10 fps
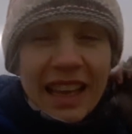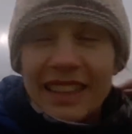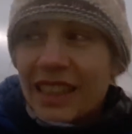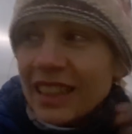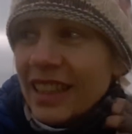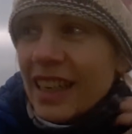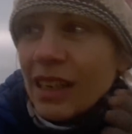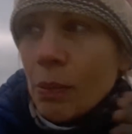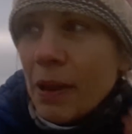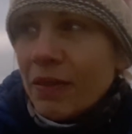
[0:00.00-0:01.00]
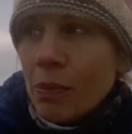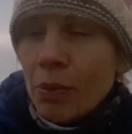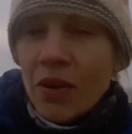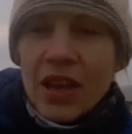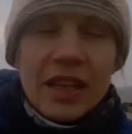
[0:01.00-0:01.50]
It's a little bit of
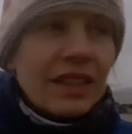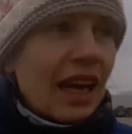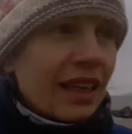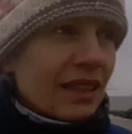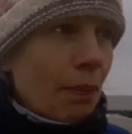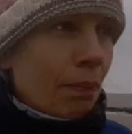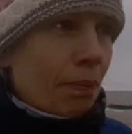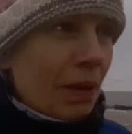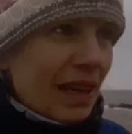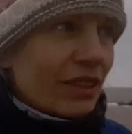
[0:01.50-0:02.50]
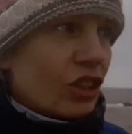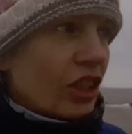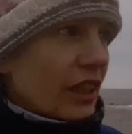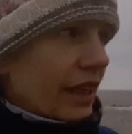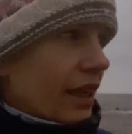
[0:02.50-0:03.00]
a breeze and it's a bit
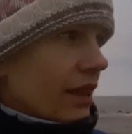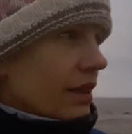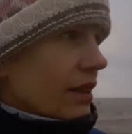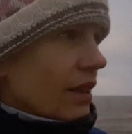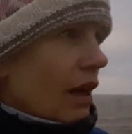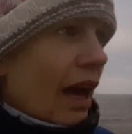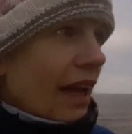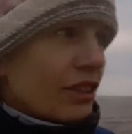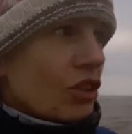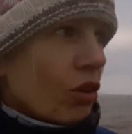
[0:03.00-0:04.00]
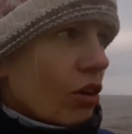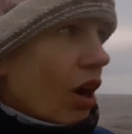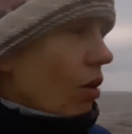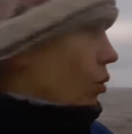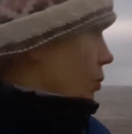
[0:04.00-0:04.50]
chilly. It's not
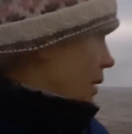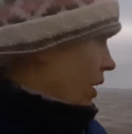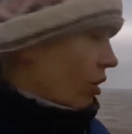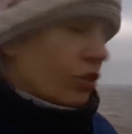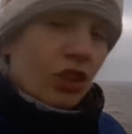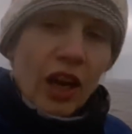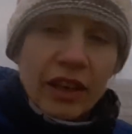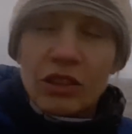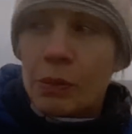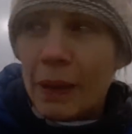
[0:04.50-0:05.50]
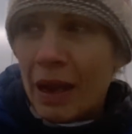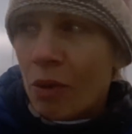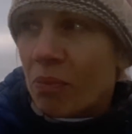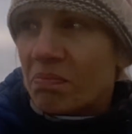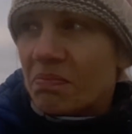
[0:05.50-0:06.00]
cold by a long stretch,
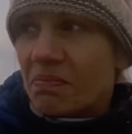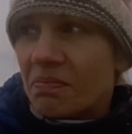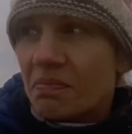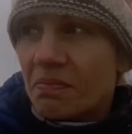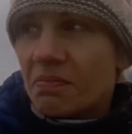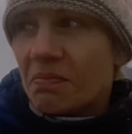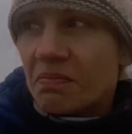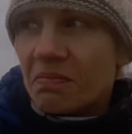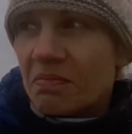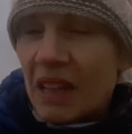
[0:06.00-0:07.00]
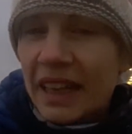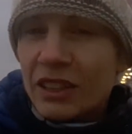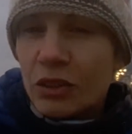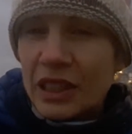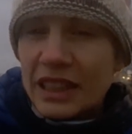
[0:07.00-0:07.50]
about
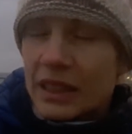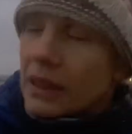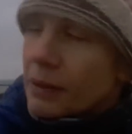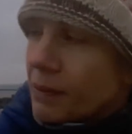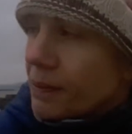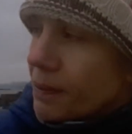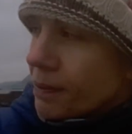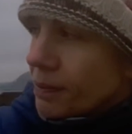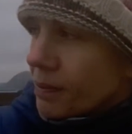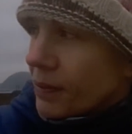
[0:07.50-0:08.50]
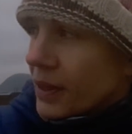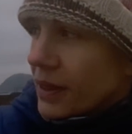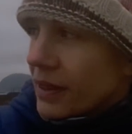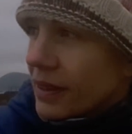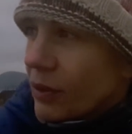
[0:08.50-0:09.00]
eight degrees,
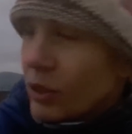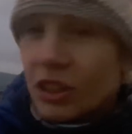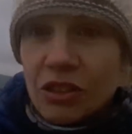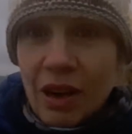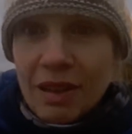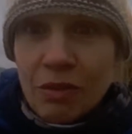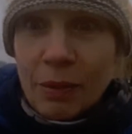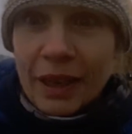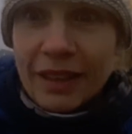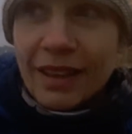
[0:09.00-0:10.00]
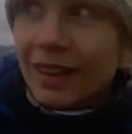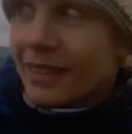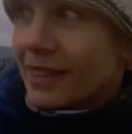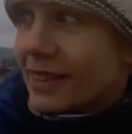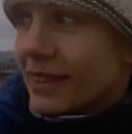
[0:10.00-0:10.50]
which is great for being at the
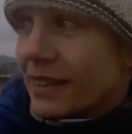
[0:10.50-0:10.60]
coast.